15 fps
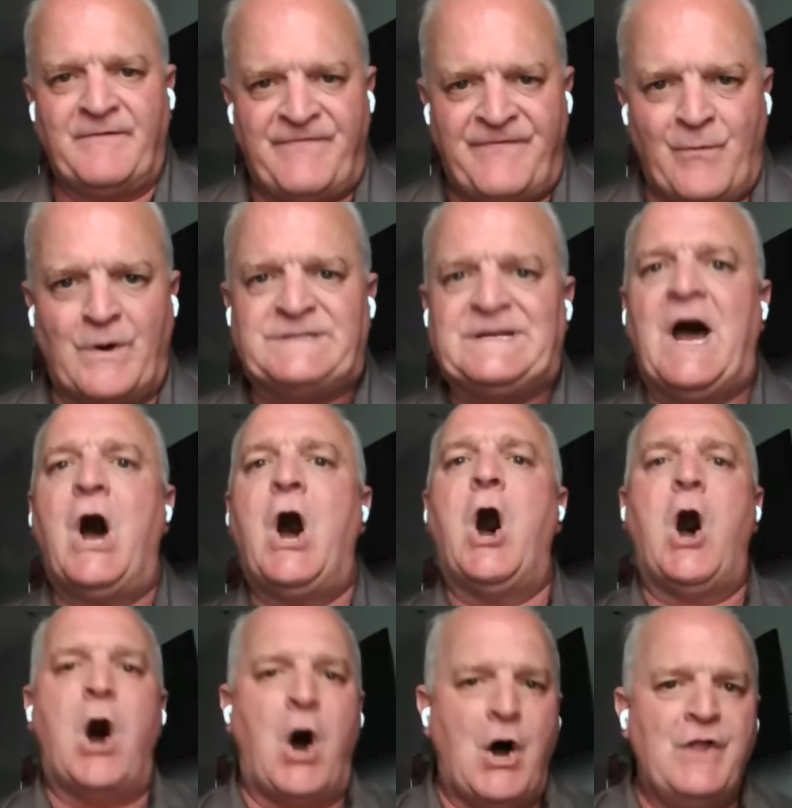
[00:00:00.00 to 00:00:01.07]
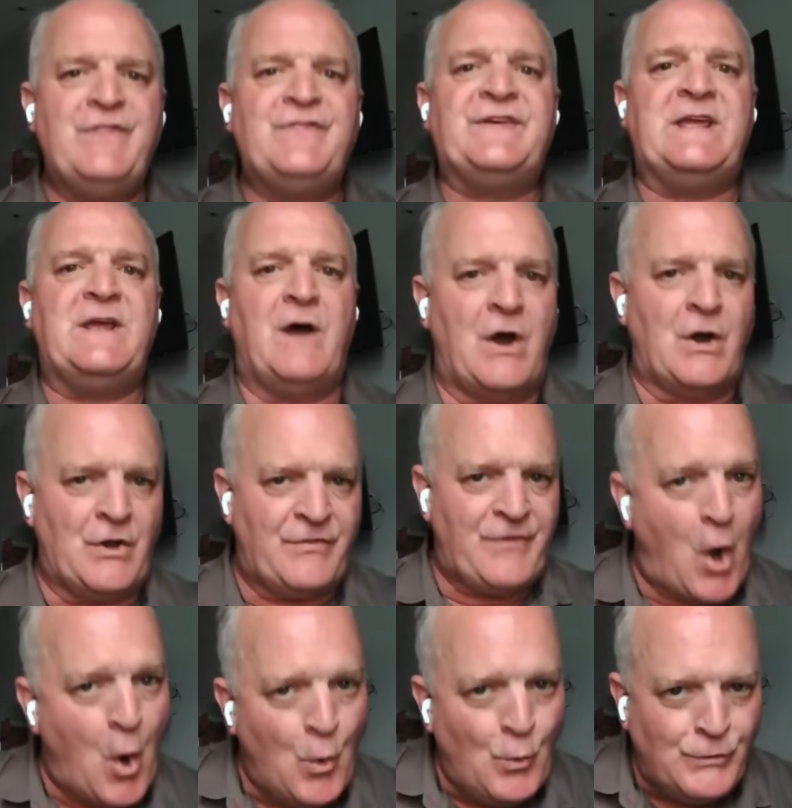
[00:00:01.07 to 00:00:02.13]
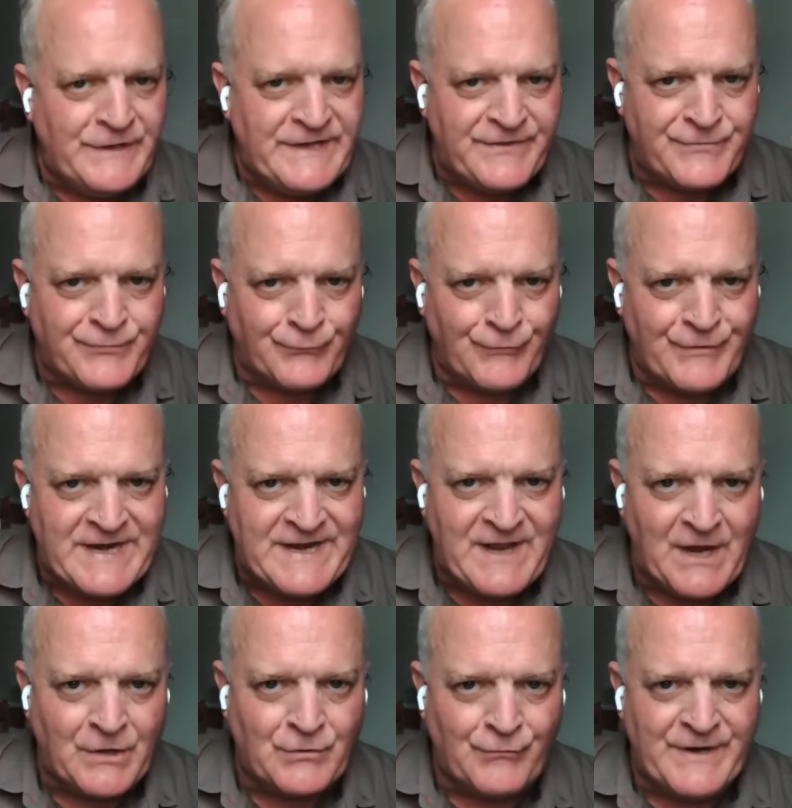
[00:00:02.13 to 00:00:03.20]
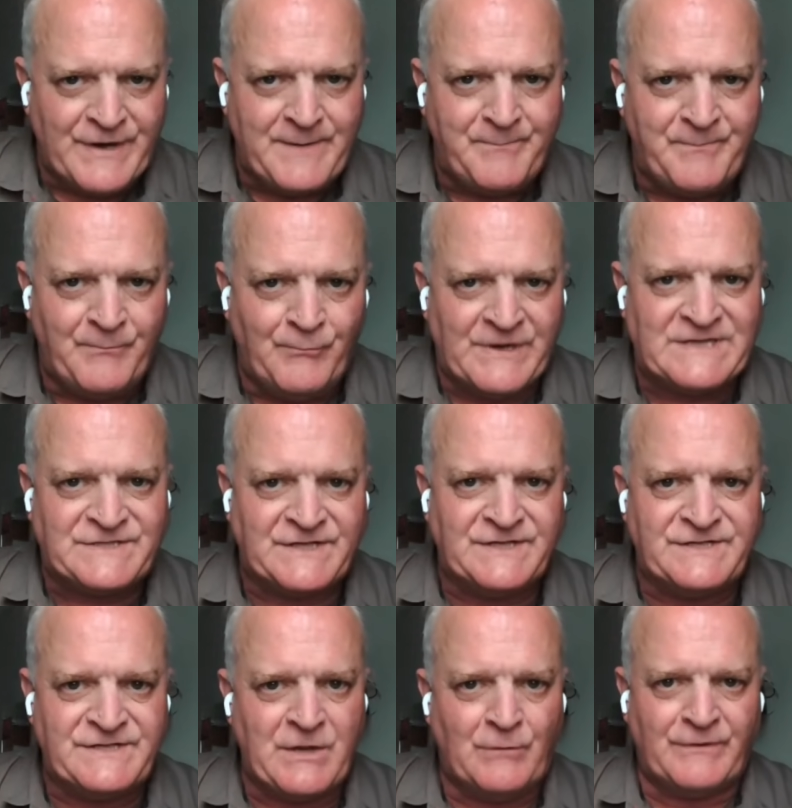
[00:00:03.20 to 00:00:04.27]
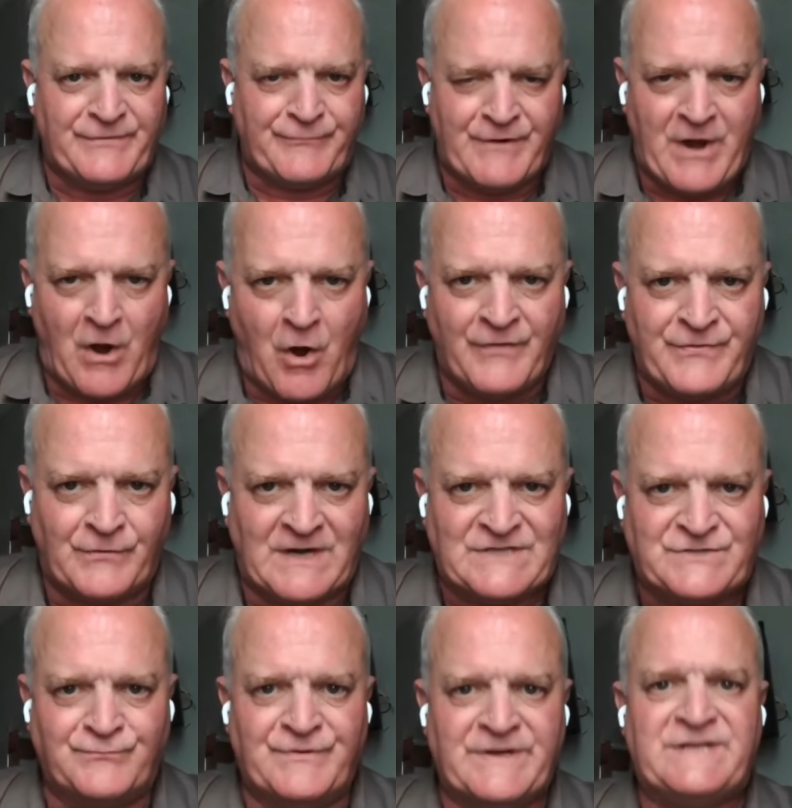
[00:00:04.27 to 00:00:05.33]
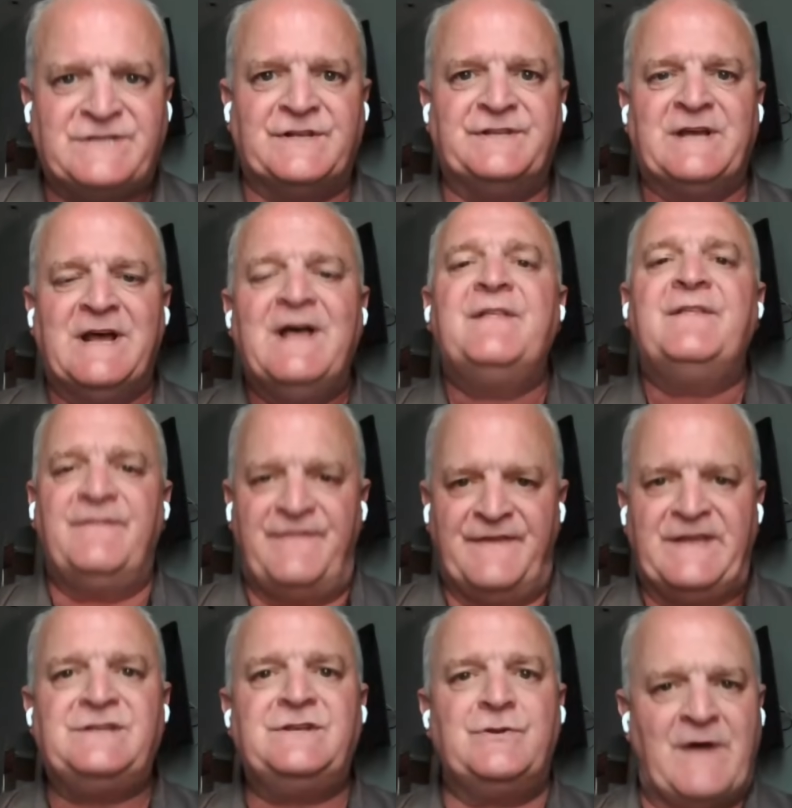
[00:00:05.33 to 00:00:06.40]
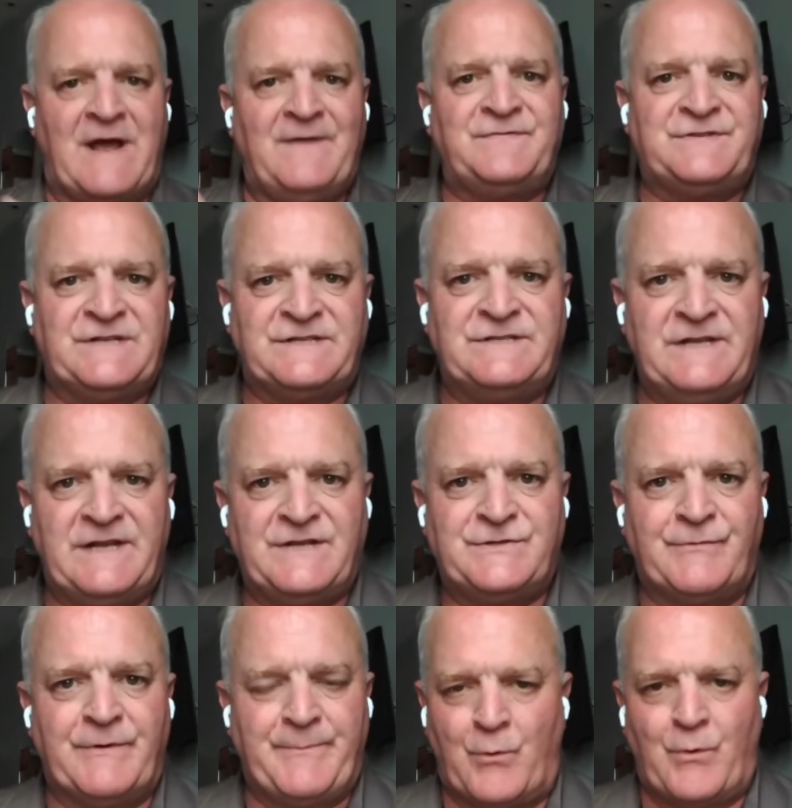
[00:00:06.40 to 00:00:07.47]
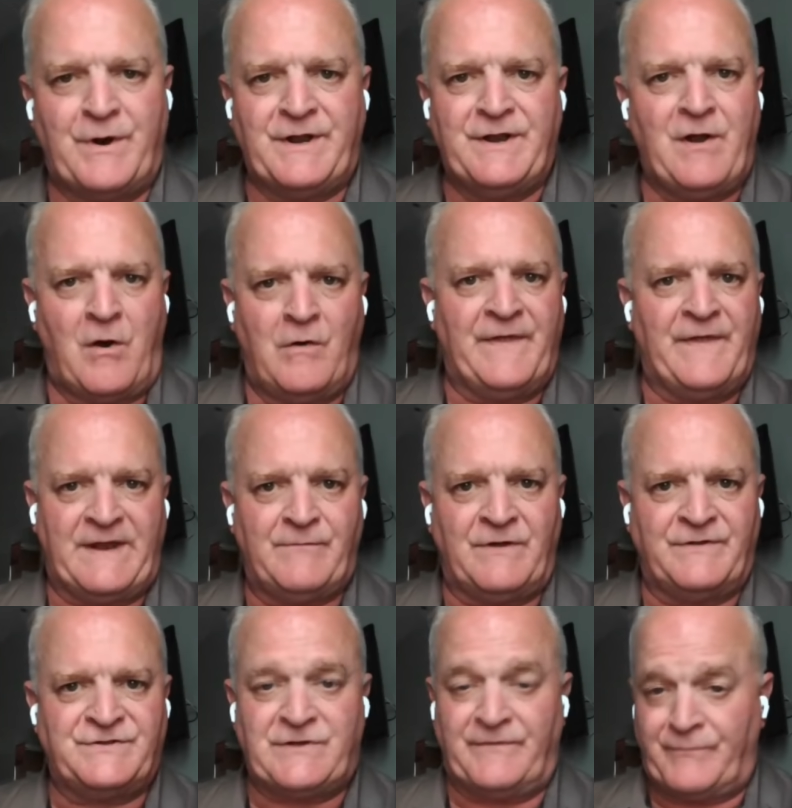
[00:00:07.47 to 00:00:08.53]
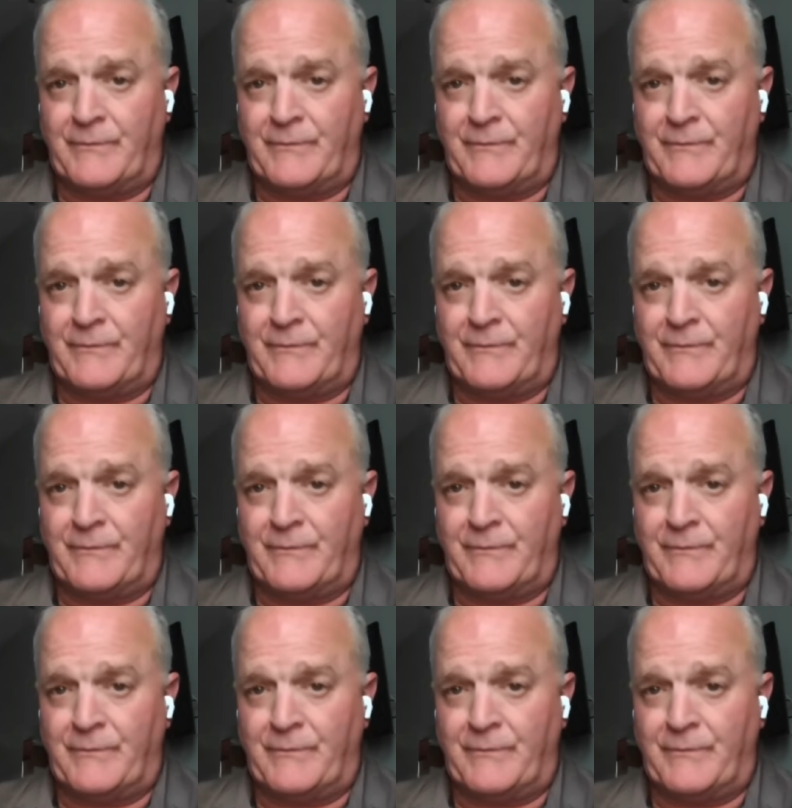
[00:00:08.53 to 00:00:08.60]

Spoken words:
force on the only three agreed reasons, the only three authorized reasons, then you have 60 days to report and all that other stuff.